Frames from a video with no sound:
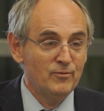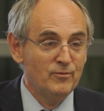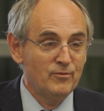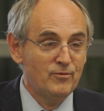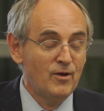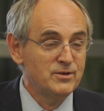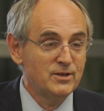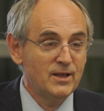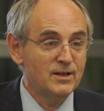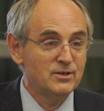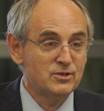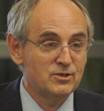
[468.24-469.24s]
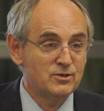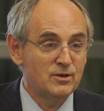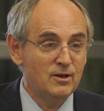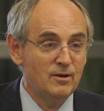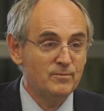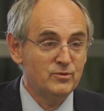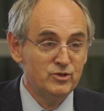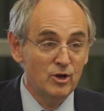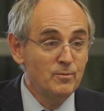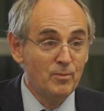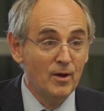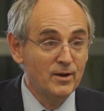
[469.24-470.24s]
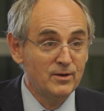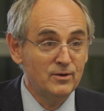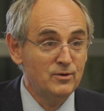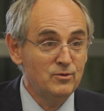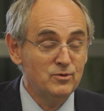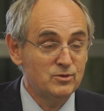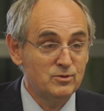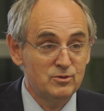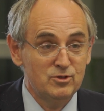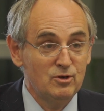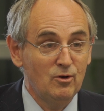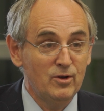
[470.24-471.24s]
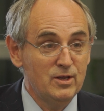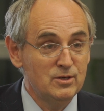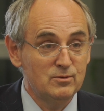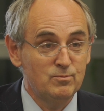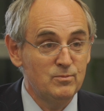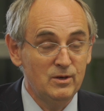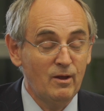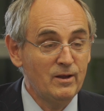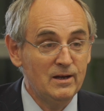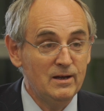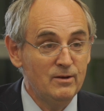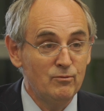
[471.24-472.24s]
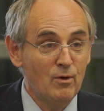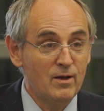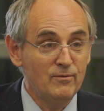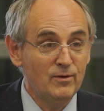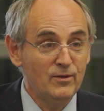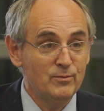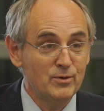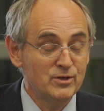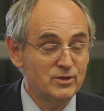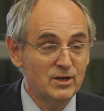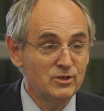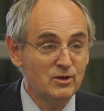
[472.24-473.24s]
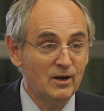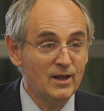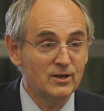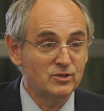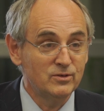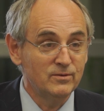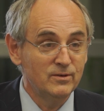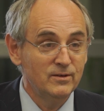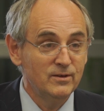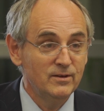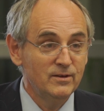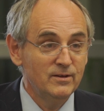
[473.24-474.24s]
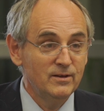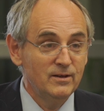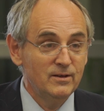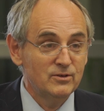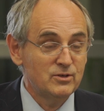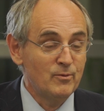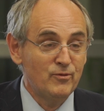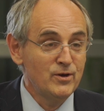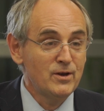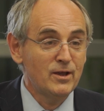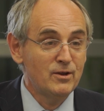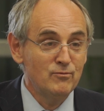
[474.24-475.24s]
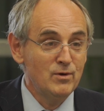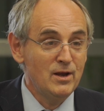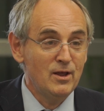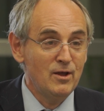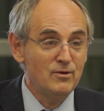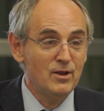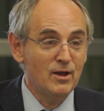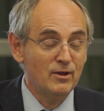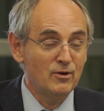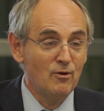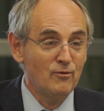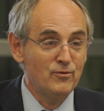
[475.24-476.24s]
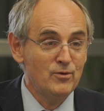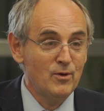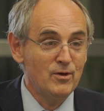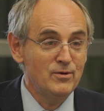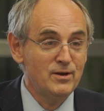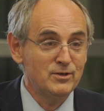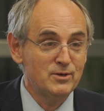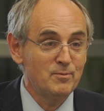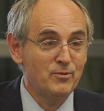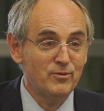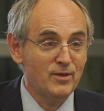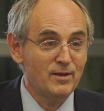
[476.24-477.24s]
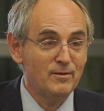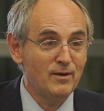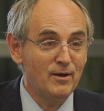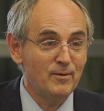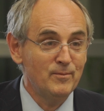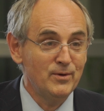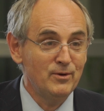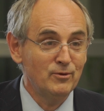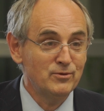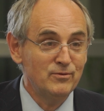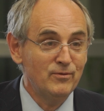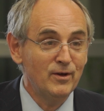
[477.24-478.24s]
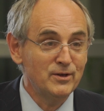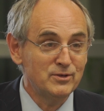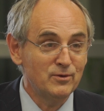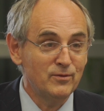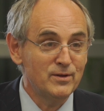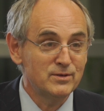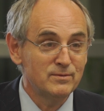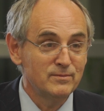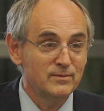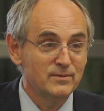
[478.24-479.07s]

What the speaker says: fight against Joe Biden, who's still his likely rival in the presidential election. So I'm afraid I can offer you only sympathy, but not advice on this.